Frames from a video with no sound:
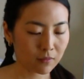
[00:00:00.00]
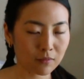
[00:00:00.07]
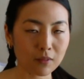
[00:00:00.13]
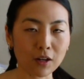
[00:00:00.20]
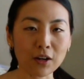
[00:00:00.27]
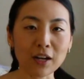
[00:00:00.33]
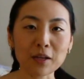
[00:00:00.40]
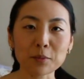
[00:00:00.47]

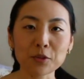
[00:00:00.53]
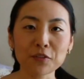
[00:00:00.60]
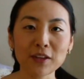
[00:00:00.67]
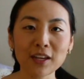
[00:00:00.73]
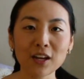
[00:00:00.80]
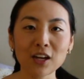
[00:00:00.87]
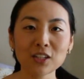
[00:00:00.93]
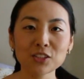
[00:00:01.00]
Alright,
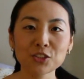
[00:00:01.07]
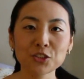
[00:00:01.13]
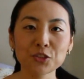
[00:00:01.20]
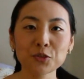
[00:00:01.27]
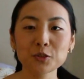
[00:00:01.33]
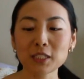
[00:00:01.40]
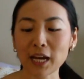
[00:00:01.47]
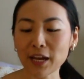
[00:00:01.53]
moving on
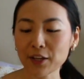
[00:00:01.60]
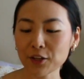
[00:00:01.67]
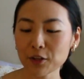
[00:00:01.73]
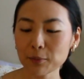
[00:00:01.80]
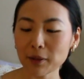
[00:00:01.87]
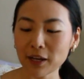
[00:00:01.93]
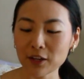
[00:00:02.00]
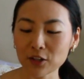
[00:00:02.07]
to Tiger
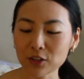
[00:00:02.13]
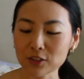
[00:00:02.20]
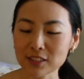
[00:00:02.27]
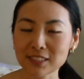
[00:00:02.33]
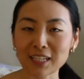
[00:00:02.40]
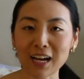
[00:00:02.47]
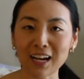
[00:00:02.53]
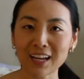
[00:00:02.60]
by Her
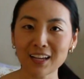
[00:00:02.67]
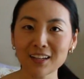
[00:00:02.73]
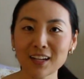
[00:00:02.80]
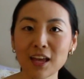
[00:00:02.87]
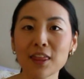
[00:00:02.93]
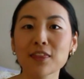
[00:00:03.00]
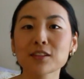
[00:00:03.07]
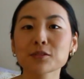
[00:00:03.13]
Side.
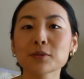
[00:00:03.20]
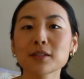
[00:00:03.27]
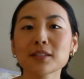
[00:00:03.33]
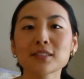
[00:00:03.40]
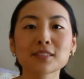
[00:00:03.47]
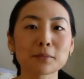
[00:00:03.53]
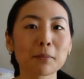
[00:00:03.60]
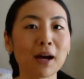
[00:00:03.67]
This one
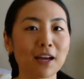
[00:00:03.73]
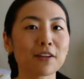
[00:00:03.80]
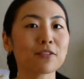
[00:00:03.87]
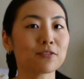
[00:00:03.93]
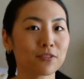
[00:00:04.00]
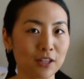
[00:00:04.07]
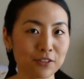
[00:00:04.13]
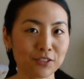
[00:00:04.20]
is my
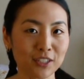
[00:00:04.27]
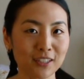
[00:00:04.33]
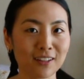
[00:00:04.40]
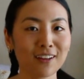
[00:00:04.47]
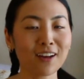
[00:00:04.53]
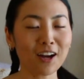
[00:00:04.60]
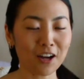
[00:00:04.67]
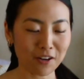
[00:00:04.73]
favorite
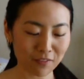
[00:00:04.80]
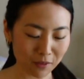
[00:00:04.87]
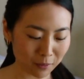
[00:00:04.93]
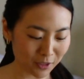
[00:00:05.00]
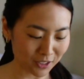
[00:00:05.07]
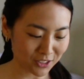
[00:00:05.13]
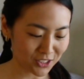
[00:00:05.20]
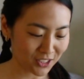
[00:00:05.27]
of the
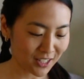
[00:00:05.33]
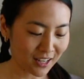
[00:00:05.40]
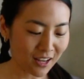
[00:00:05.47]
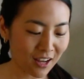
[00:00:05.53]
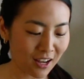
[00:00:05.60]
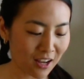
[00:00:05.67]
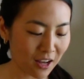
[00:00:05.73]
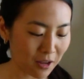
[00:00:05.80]
bunch.
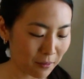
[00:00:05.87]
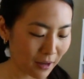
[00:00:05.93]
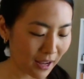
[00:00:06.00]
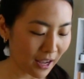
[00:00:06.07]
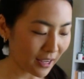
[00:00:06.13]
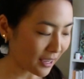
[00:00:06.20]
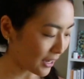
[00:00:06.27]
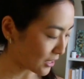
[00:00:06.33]

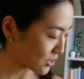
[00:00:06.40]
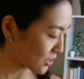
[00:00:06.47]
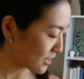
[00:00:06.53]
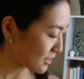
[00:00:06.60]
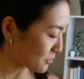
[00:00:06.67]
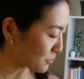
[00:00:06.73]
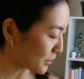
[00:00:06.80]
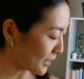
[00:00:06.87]
I
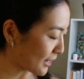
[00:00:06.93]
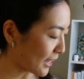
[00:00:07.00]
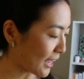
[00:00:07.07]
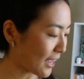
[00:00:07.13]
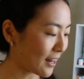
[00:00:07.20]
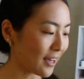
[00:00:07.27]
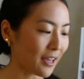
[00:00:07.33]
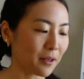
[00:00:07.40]
actually went
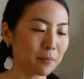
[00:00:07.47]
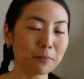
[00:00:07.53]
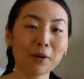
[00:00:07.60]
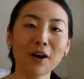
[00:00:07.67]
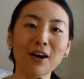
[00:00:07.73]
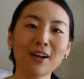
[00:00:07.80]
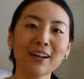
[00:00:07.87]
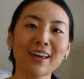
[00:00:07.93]
ahead and
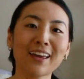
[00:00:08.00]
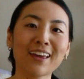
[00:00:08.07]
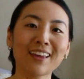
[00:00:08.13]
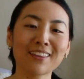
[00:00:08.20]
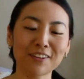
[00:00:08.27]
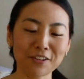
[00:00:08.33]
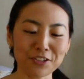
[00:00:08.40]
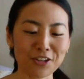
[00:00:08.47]
bought a
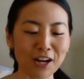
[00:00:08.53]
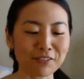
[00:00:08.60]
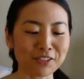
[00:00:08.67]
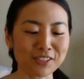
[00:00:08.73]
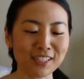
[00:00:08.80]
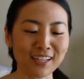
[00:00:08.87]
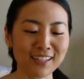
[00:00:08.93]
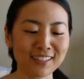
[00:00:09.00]
little travel
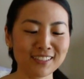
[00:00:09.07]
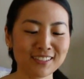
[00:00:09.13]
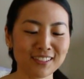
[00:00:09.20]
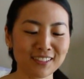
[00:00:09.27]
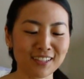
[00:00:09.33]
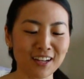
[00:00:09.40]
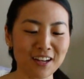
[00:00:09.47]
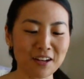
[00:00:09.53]
size
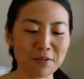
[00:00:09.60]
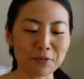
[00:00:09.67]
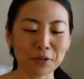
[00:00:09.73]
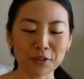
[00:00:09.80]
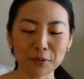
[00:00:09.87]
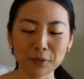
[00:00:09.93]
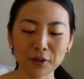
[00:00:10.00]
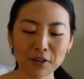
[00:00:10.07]

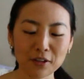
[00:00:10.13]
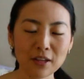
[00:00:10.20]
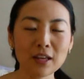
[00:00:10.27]
rollerball.